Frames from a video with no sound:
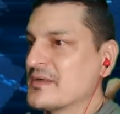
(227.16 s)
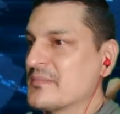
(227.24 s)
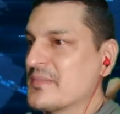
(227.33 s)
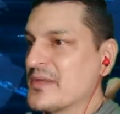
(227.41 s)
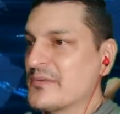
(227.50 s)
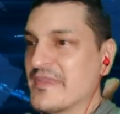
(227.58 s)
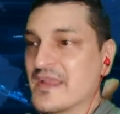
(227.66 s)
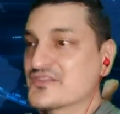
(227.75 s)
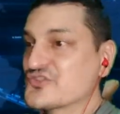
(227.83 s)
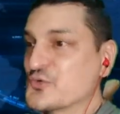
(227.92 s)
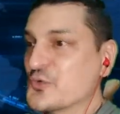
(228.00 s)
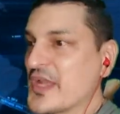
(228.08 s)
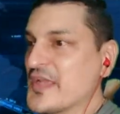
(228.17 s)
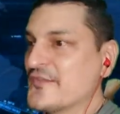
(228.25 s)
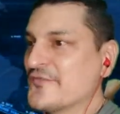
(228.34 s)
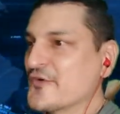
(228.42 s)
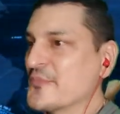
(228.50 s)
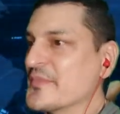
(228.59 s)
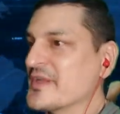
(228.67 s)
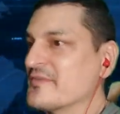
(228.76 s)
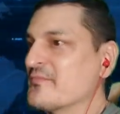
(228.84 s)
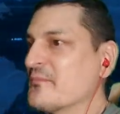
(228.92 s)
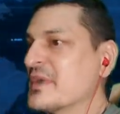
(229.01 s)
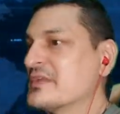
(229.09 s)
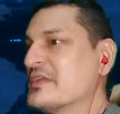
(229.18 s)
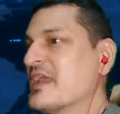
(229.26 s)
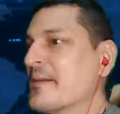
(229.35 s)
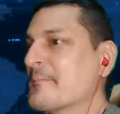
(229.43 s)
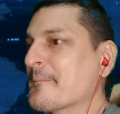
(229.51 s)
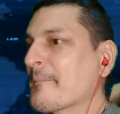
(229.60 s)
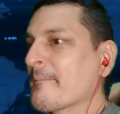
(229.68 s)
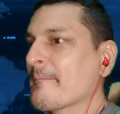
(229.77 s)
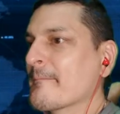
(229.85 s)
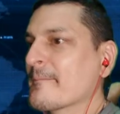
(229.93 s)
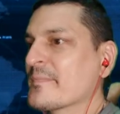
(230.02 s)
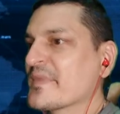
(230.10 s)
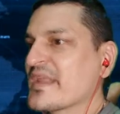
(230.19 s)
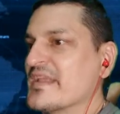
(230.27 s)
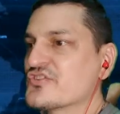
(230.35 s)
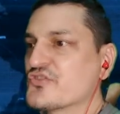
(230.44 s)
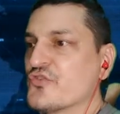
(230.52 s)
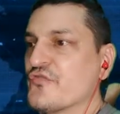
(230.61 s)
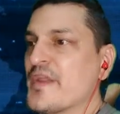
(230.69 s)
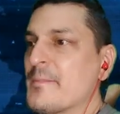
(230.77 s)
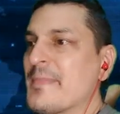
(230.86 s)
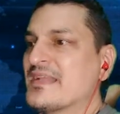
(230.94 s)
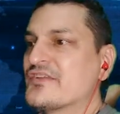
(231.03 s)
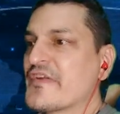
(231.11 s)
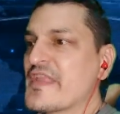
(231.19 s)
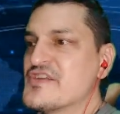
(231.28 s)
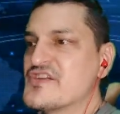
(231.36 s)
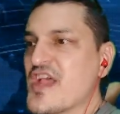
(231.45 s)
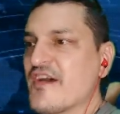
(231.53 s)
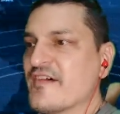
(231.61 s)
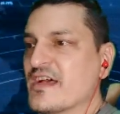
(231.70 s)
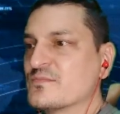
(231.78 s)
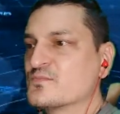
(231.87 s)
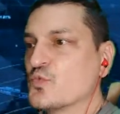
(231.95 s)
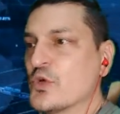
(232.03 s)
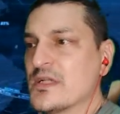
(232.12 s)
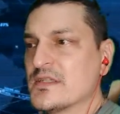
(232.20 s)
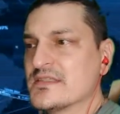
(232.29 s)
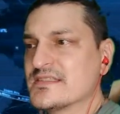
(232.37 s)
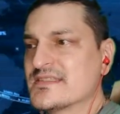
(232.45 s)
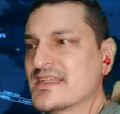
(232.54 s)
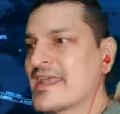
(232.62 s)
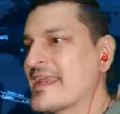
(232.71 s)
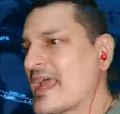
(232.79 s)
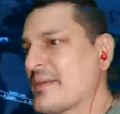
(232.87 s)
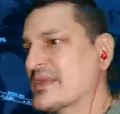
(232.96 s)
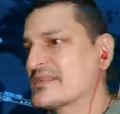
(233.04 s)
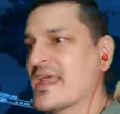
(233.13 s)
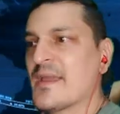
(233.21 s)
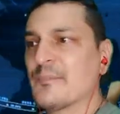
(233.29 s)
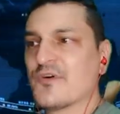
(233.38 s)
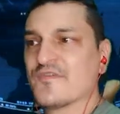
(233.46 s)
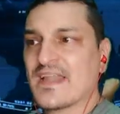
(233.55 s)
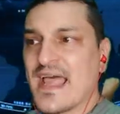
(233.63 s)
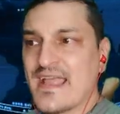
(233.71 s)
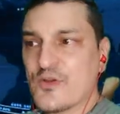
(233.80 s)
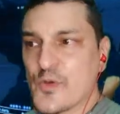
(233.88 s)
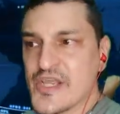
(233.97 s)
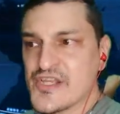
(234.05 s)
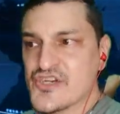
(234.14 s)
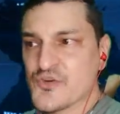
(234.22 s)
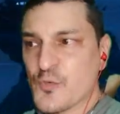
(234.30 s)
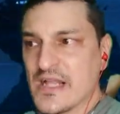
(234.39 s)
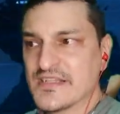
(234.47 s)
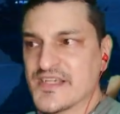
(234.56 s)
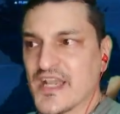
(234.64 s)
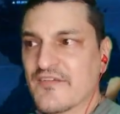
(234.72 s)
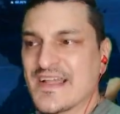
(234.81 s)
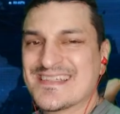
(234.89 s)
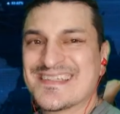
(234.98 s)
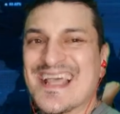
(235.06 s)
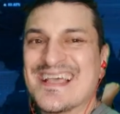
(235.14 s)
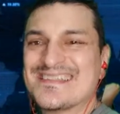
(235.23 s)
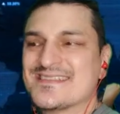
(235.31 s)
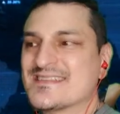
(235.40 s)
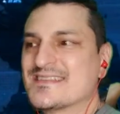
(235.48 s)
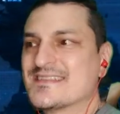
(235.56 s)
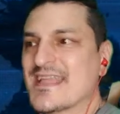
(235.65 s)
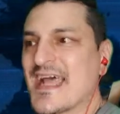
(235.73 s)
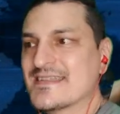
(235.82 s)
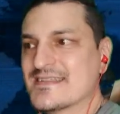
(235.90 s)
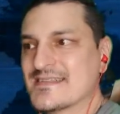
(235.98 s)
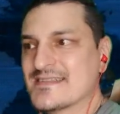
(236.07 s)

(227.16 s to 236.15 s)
Maybe that's too naive from me, but yeah. Is Groovy better than Java? Well, it's a dynamic type of language, while Java is static